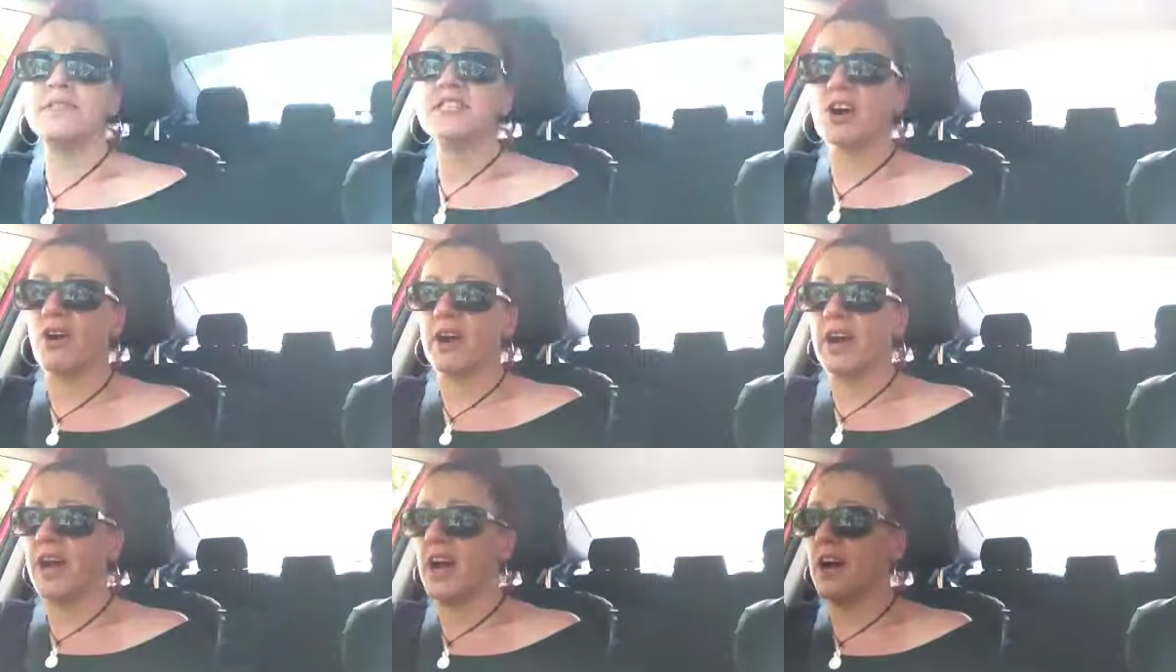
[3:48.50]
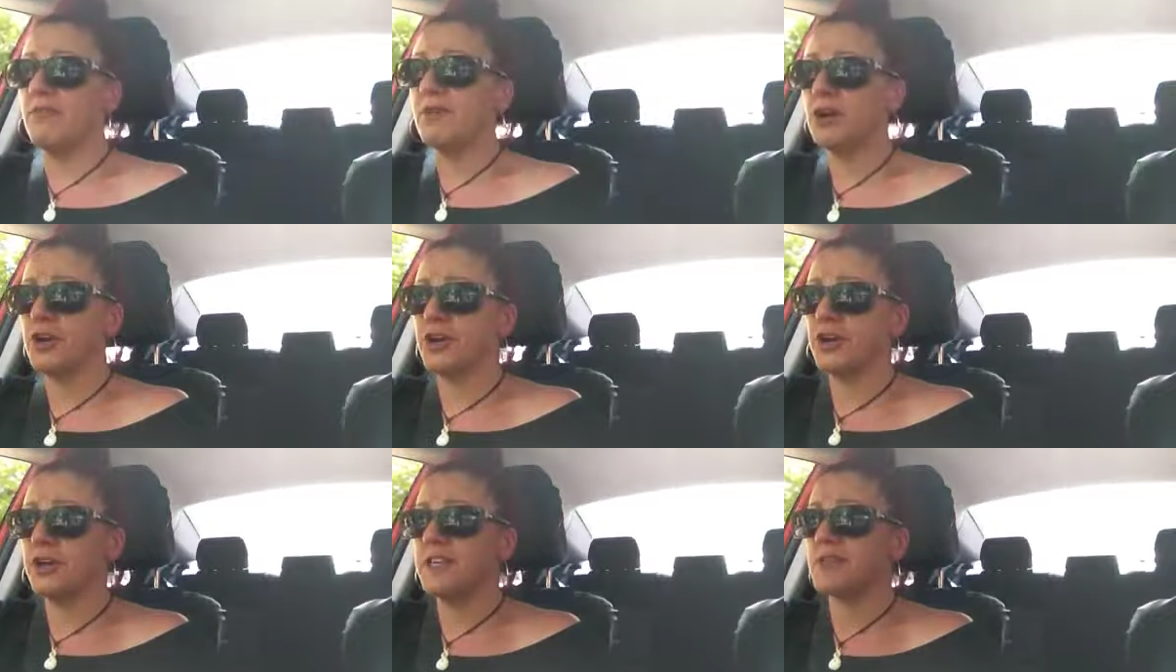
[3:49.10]
sorry, I have no
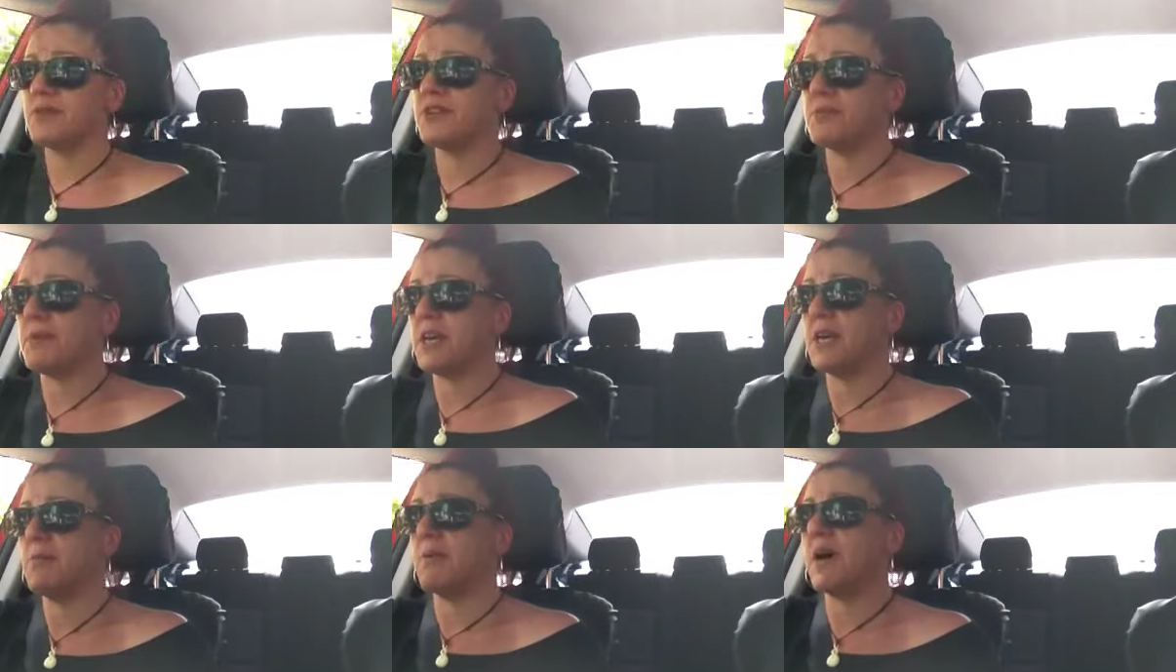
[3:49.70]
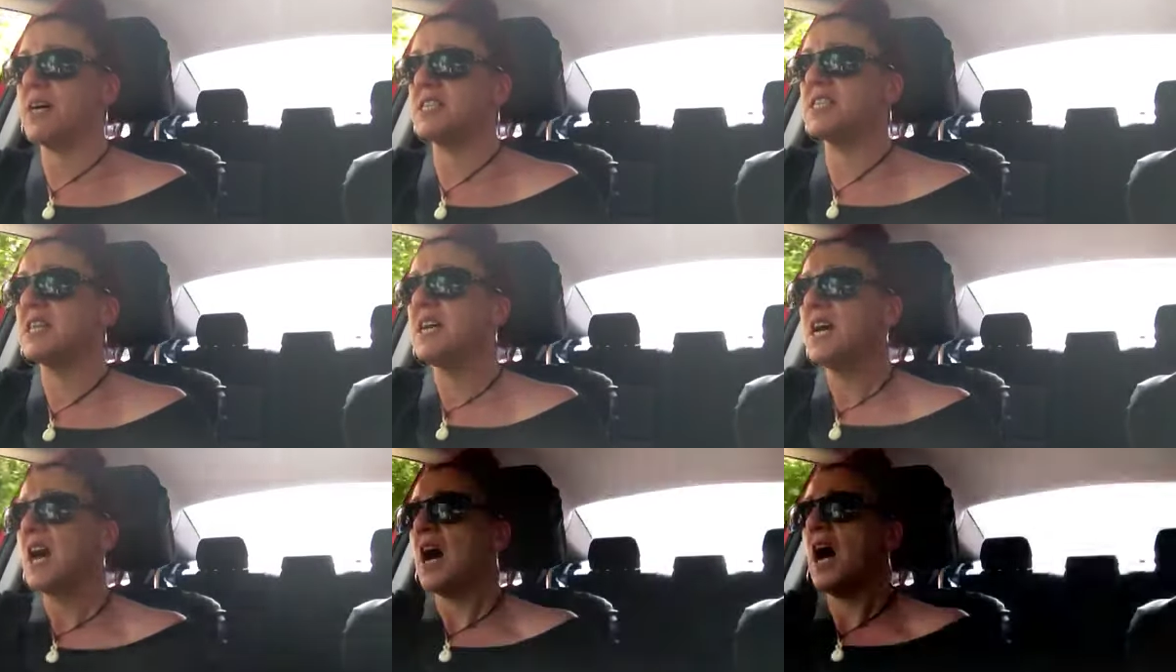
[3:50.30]
notes with me, but
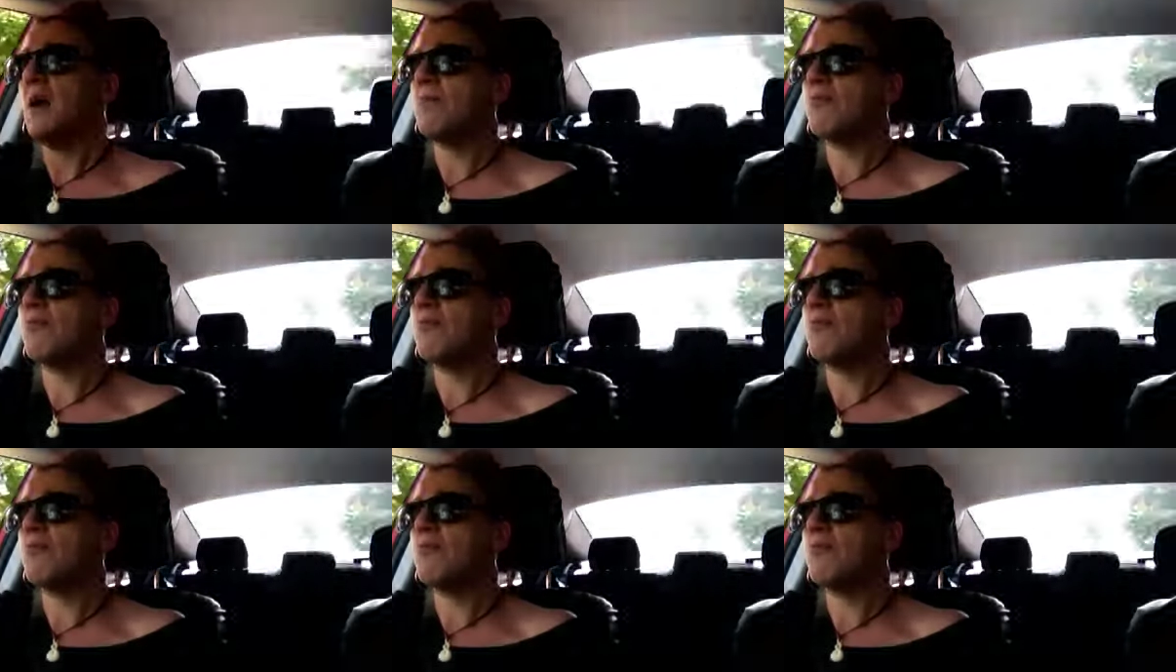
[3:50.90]
I